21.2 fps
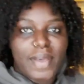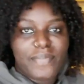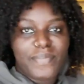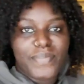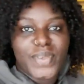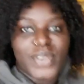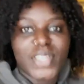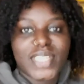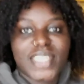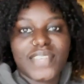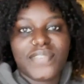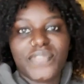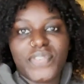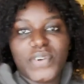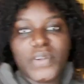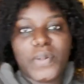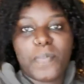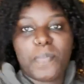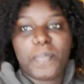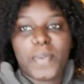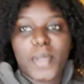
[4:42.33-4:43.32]

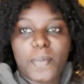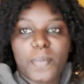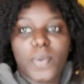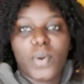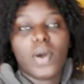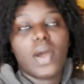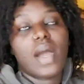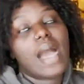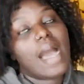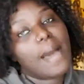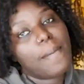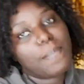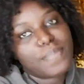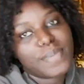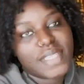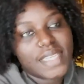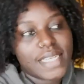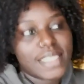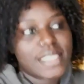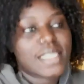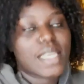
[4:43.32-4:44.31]
Beautiful people,
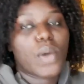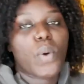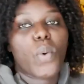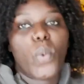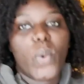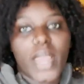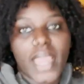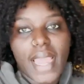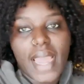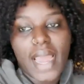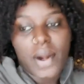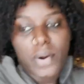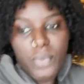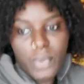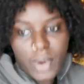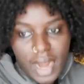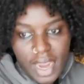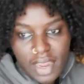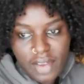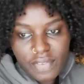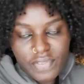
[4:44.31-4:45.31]
update. We
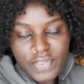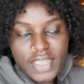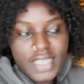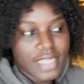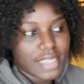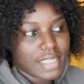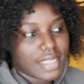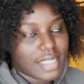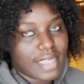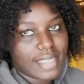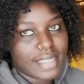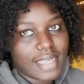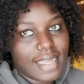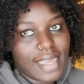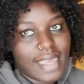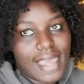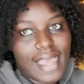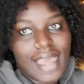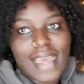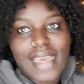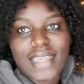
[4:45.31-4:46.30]
arrived
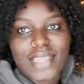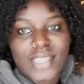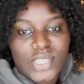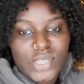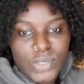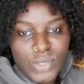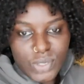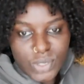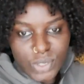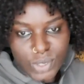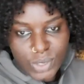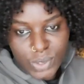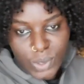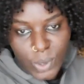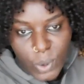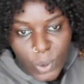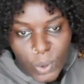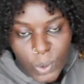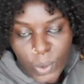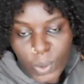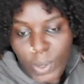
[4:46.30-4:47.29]
yesterday, as you
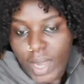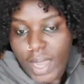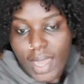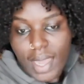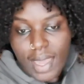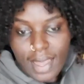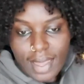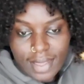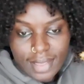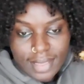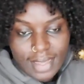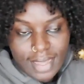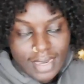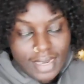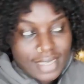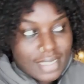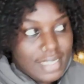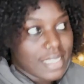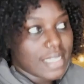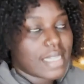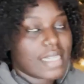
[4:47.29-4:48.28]
saw in the
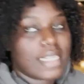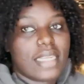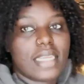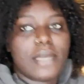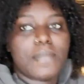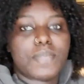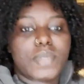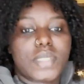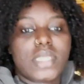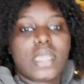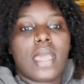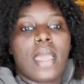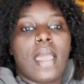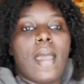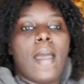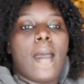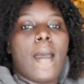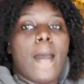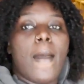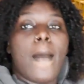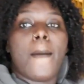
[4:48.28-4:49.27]
last clips,
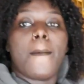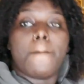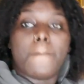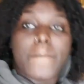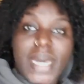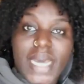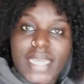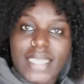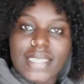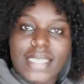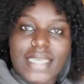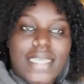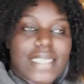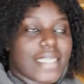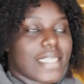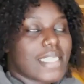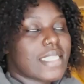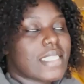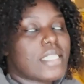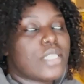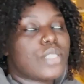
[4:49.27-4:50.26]
but it
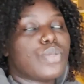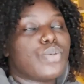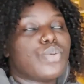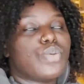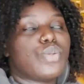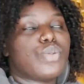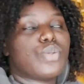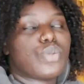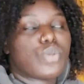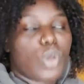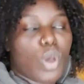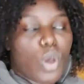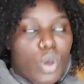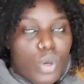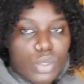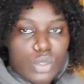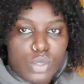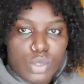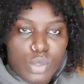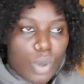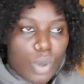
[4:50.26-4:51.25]
is so